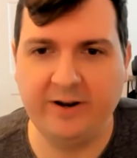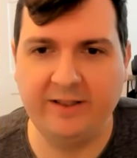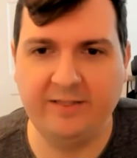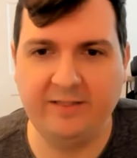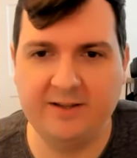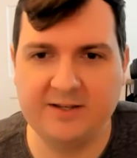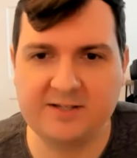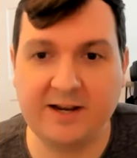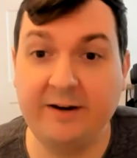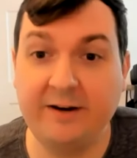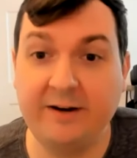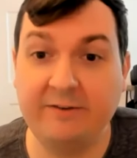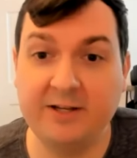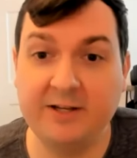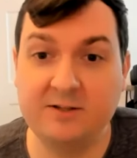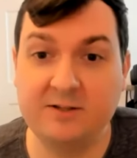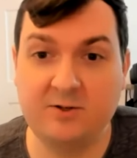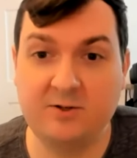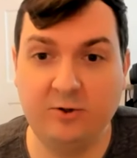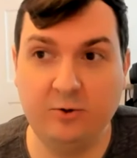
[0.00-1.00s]
And this kind of
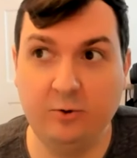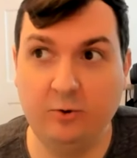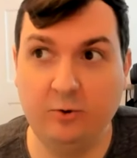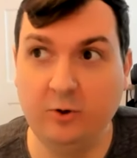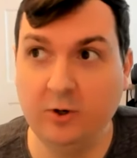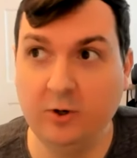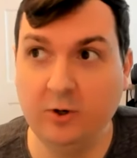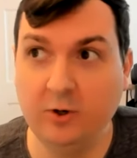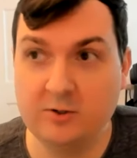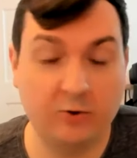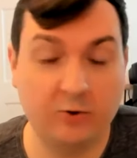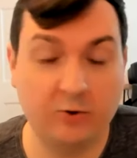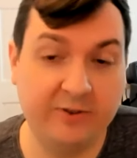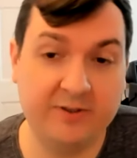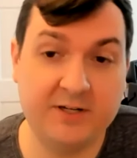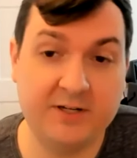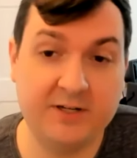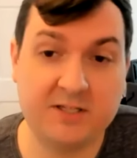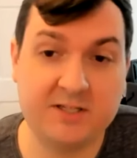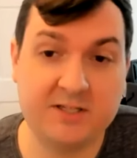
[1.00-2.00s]
gets to sort of
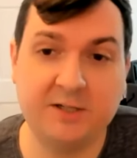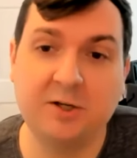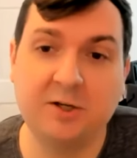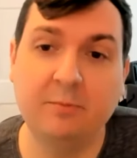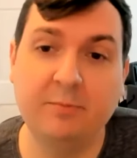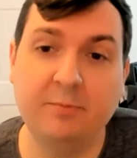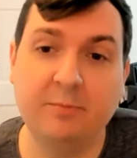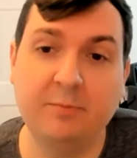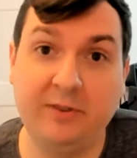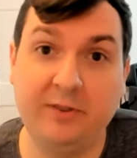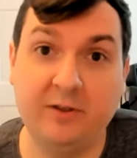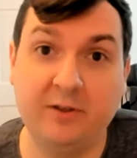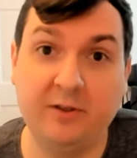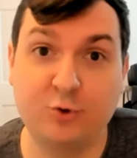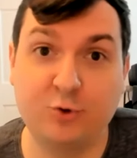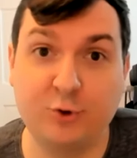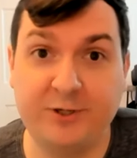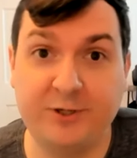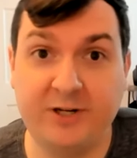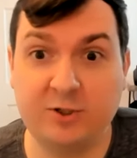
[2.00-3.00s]
the distinction between the
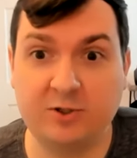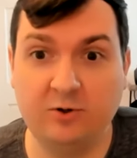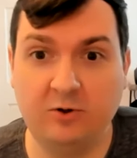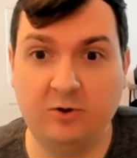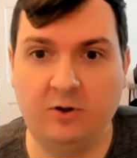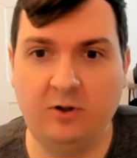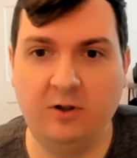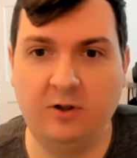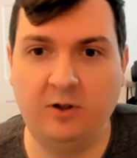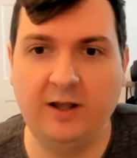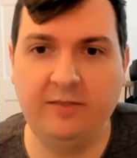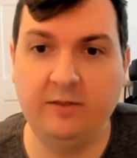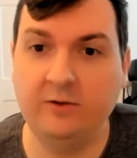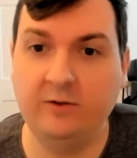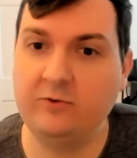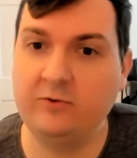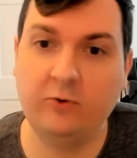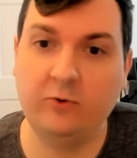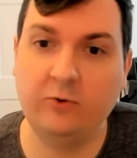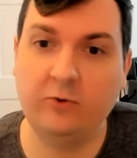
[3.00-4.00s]
traditional and the
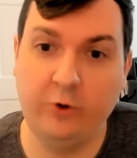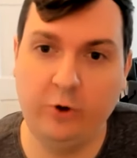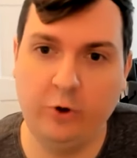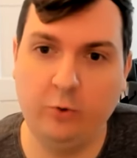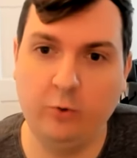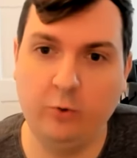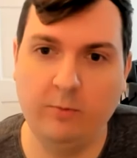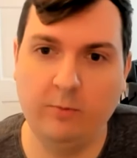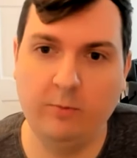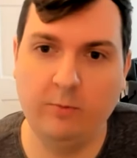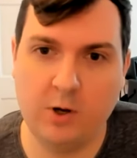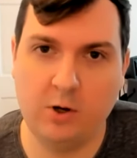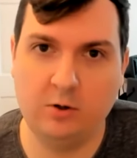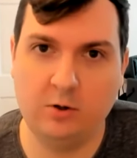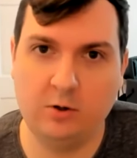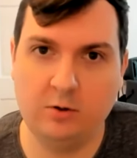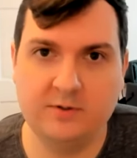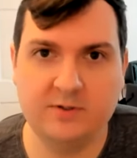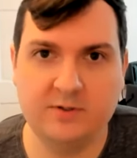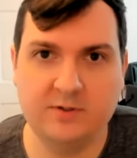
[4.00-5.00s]
sort of newer
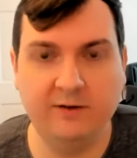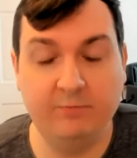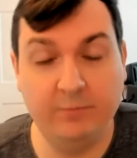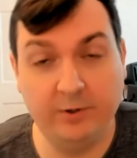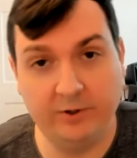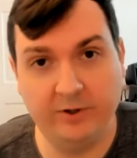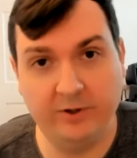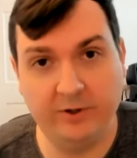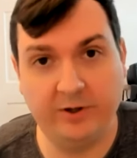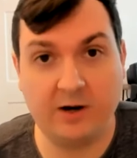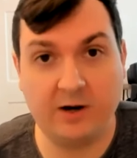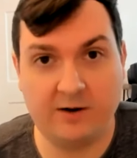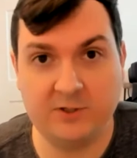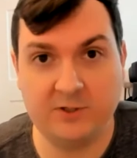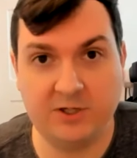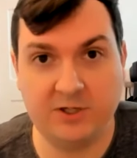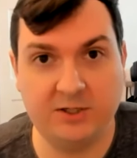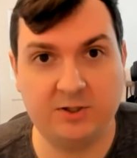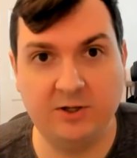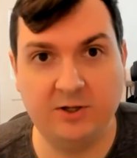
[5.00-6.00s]
modes of building
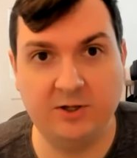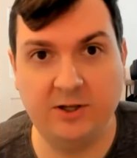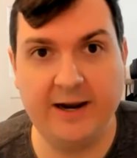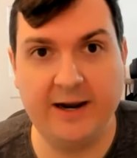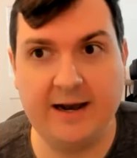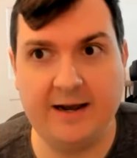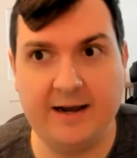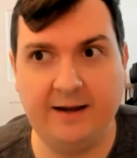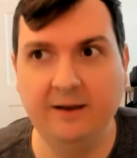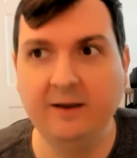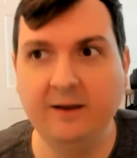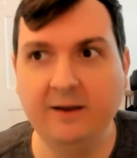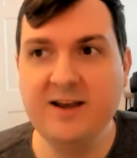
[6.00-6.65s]
conversational AI.